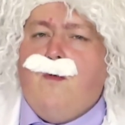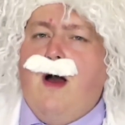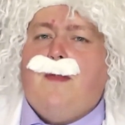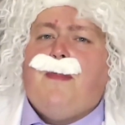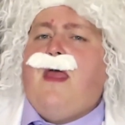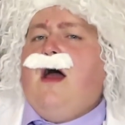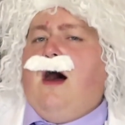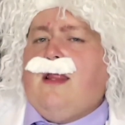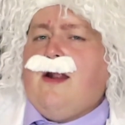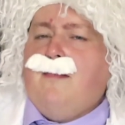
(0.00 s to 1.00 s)
Well,
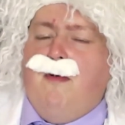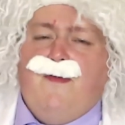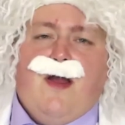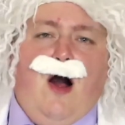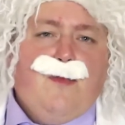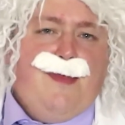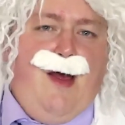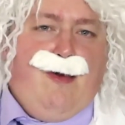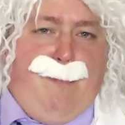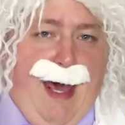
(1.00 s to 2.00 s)
a little movie called
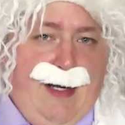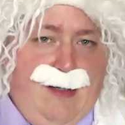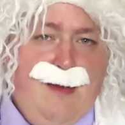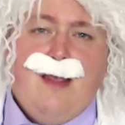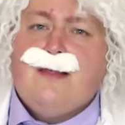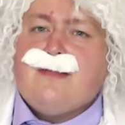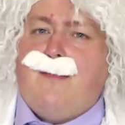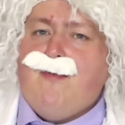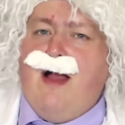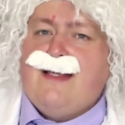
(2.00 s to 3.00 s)
Without a Paddle
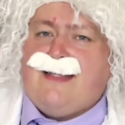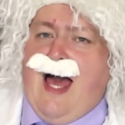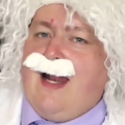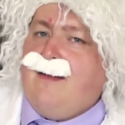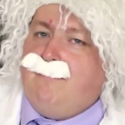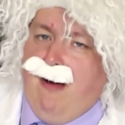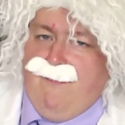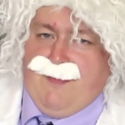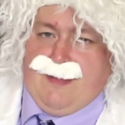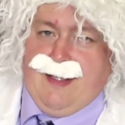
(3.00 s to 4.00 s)
summarized that
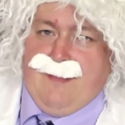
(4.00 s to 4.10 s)
perfectly.